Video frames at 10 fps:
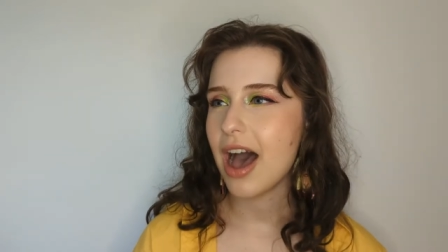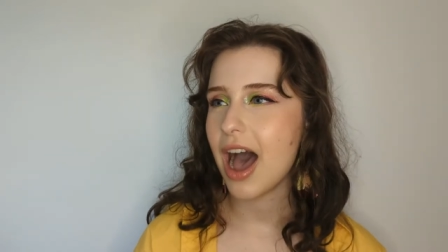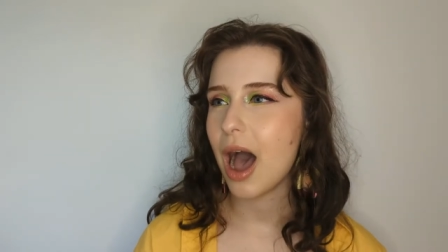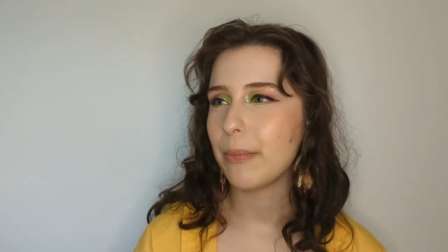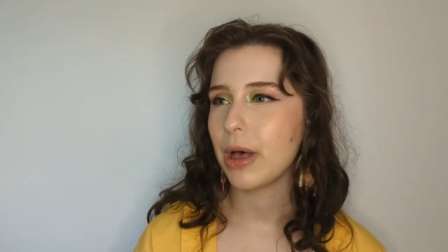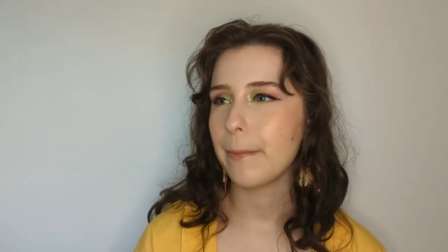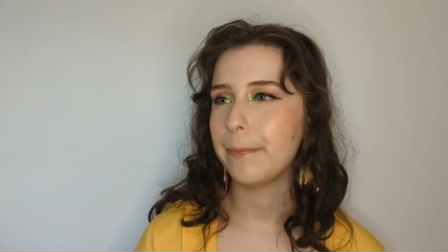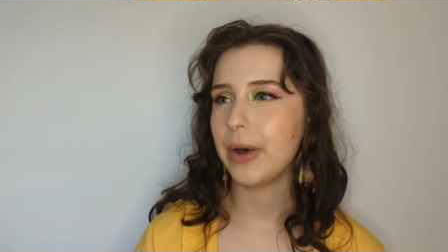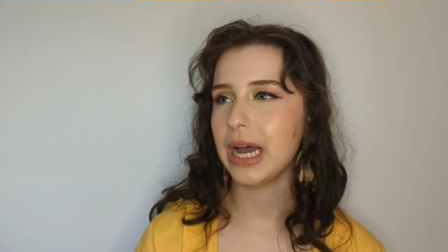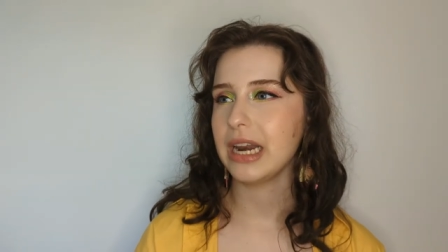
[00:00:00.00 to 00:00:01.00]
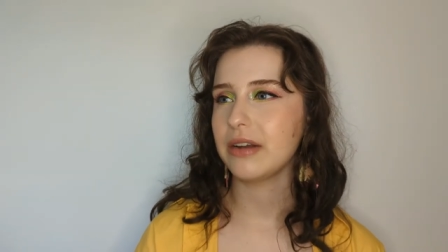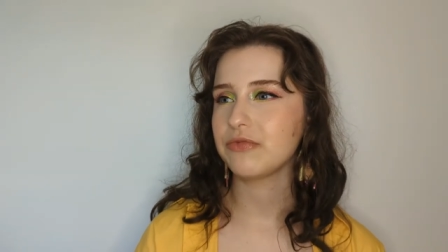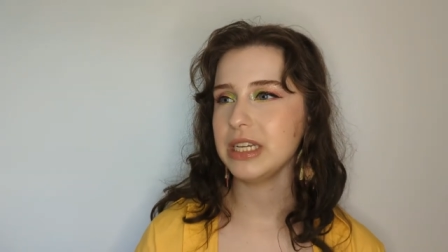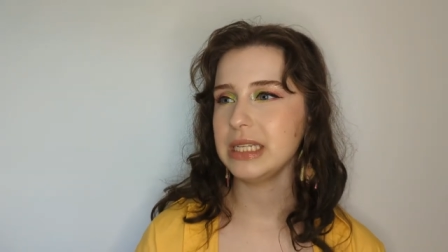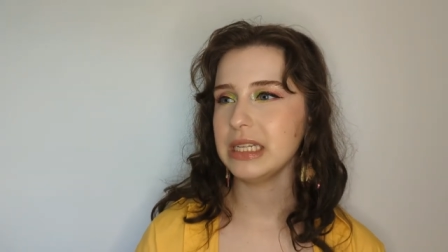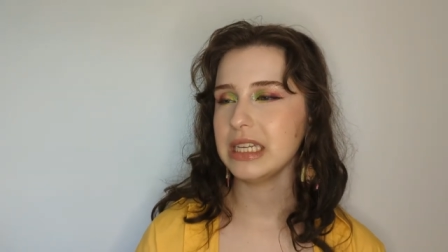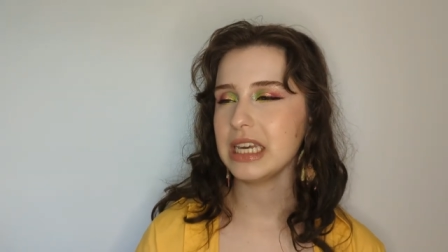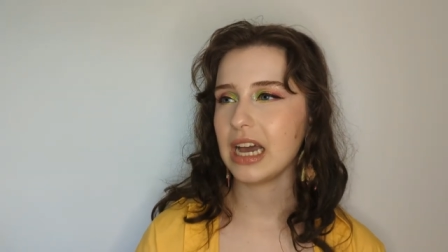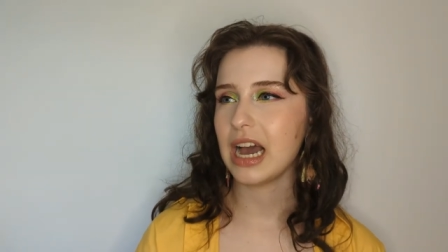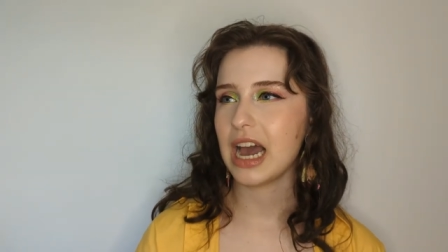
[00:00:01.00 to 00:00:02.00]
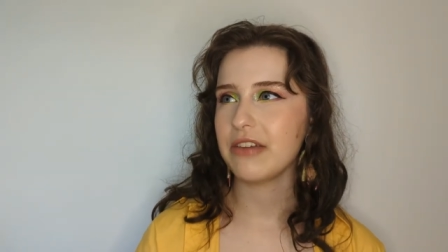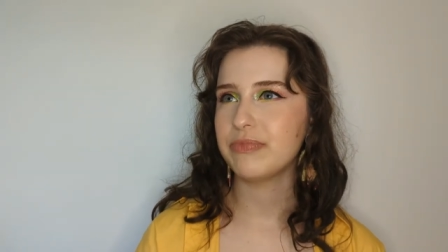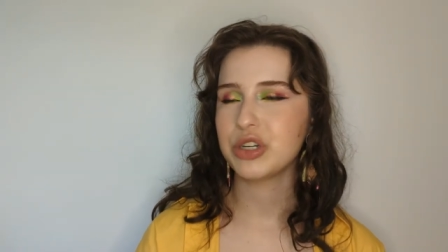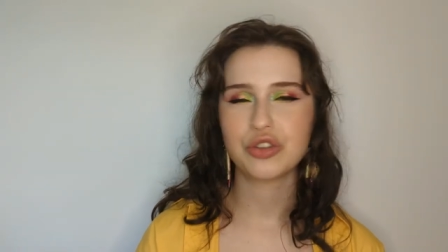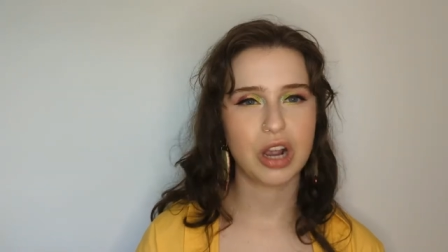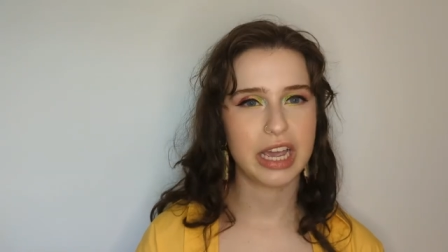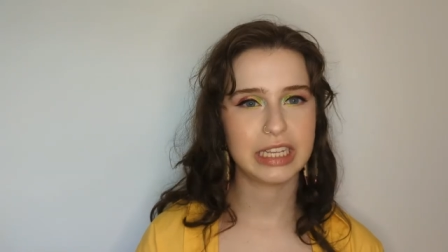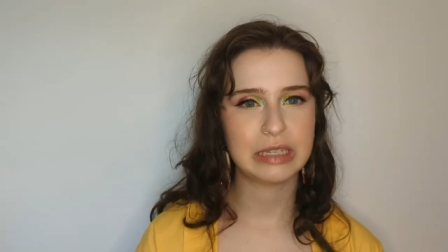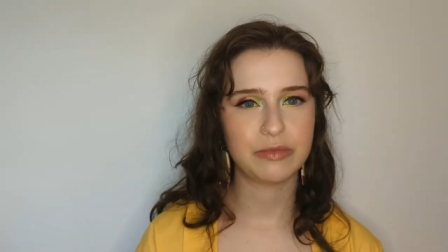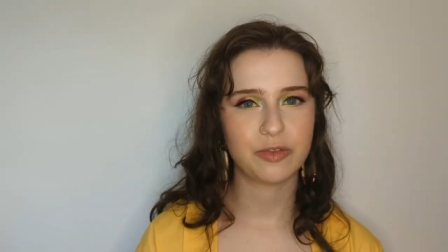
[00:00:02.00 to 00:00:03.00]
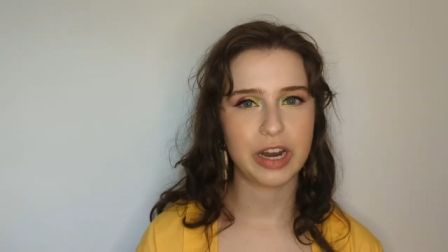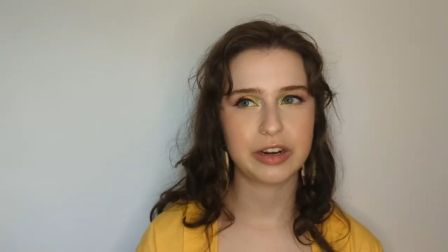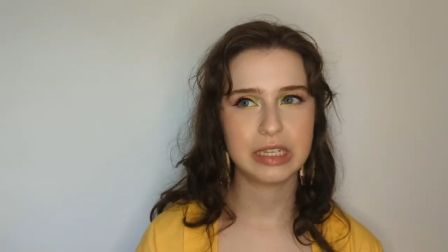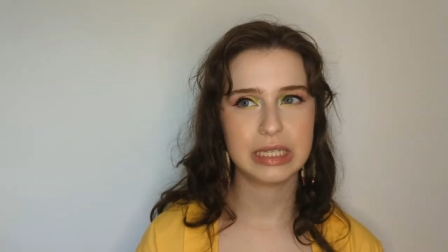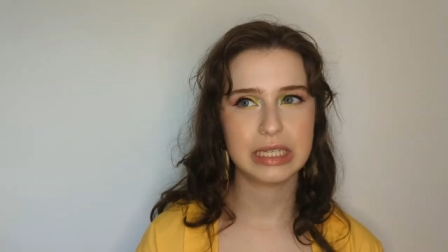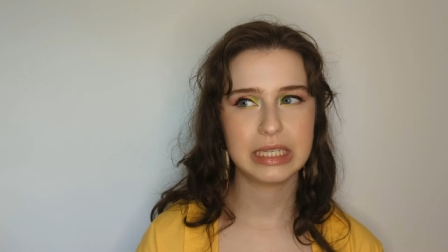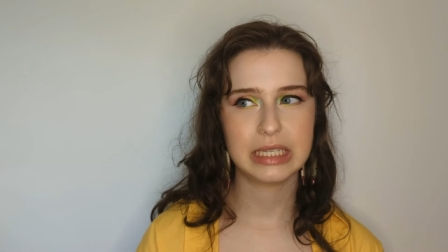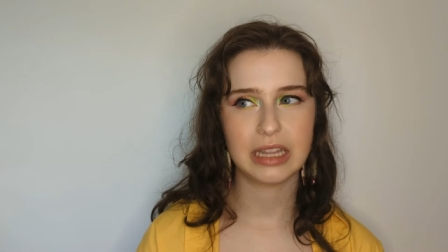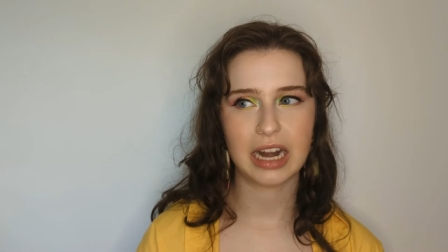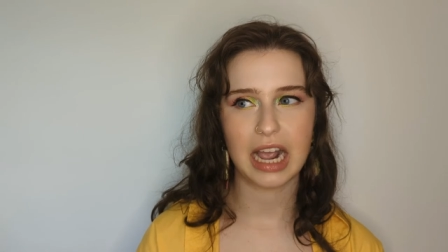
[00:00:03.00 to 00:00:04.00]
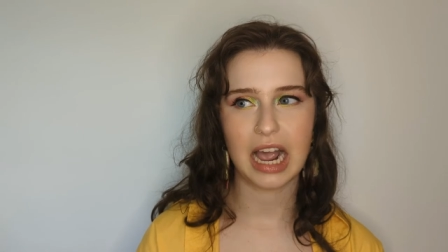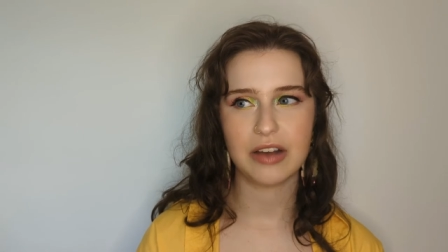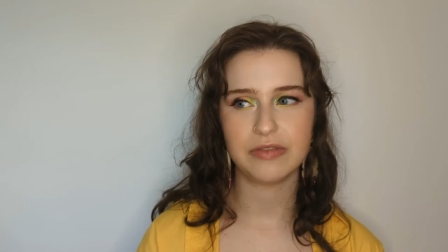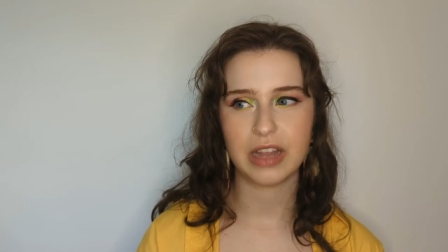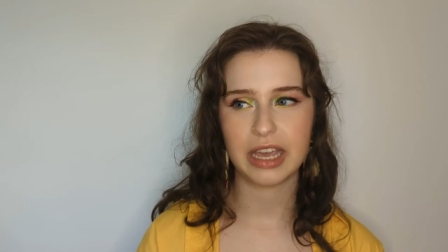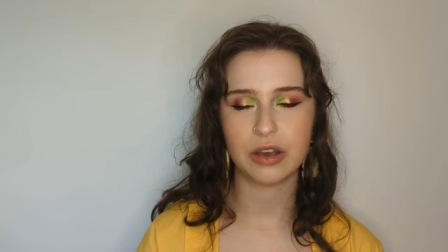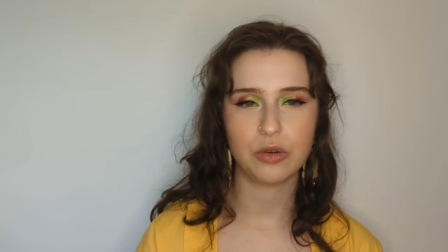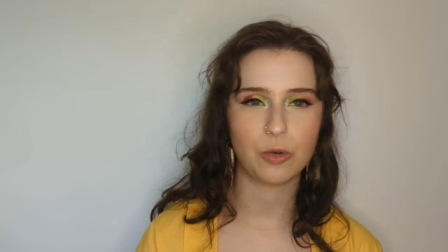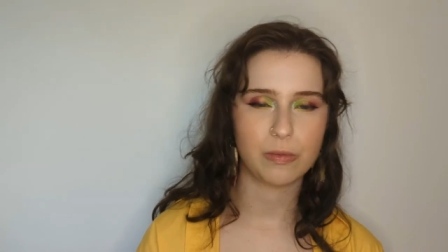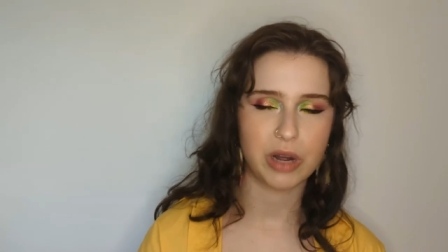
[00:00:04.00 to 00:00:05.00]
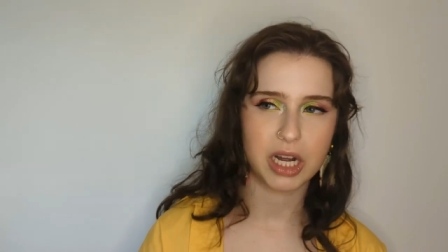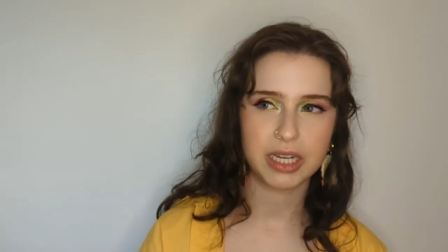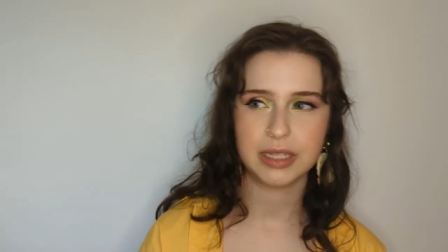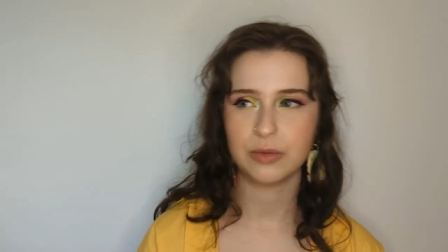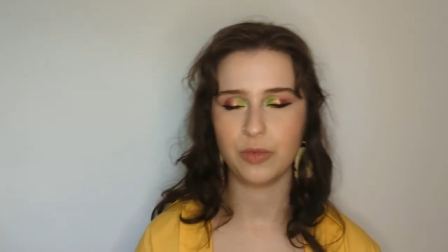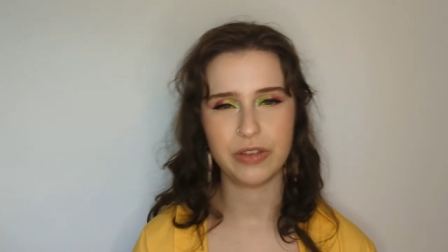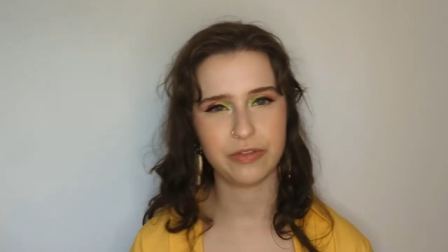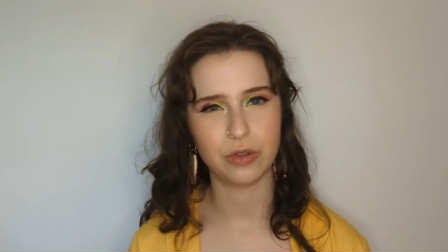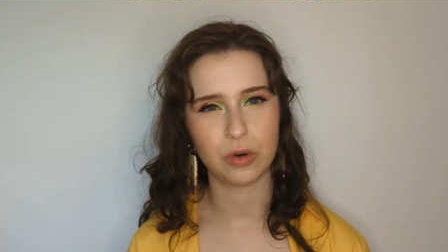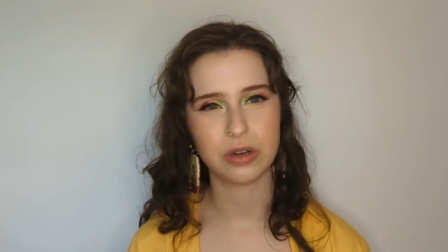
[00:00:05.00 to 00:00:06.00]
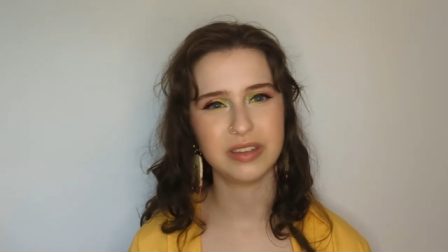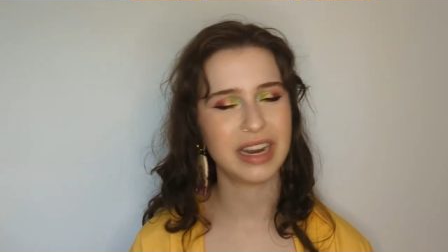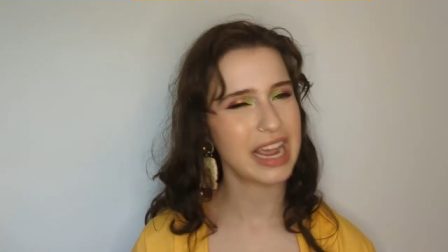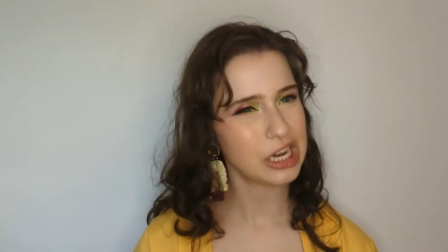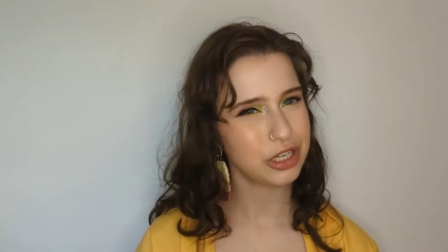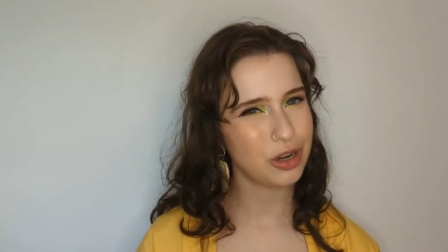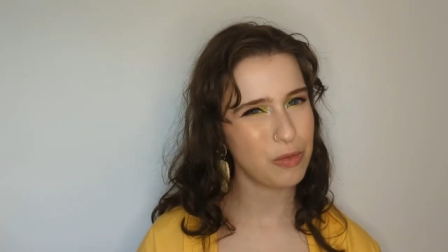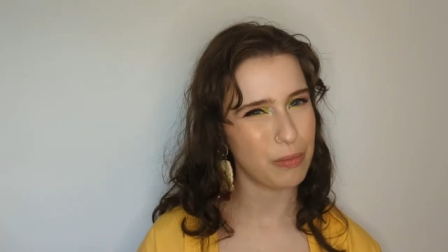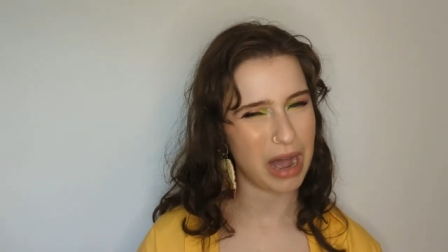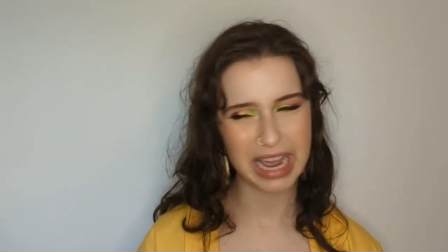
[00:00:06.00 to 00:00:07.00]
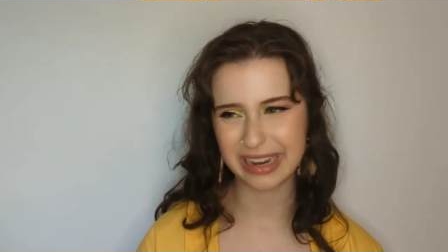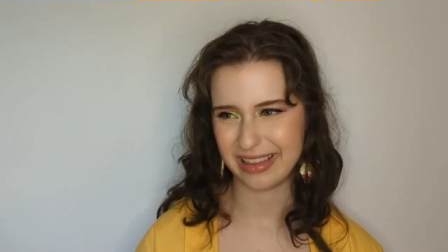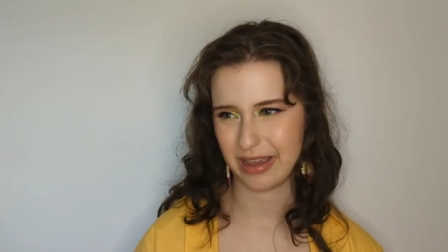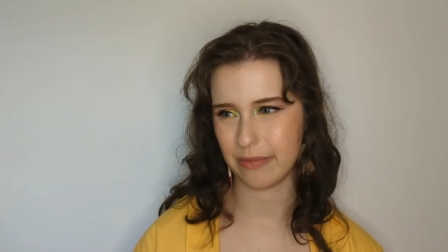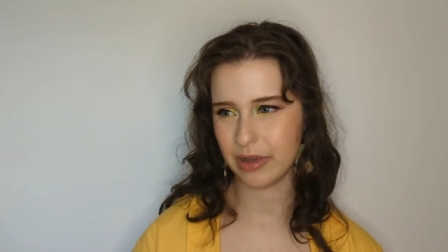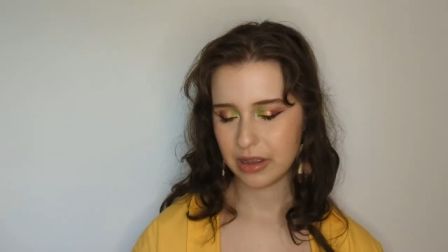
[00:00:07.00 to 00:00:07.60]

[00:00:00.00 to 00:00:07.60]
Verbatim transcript: Um, but recently I've been trying some fragrances that have like gourmands with florals. I actually don't mind them.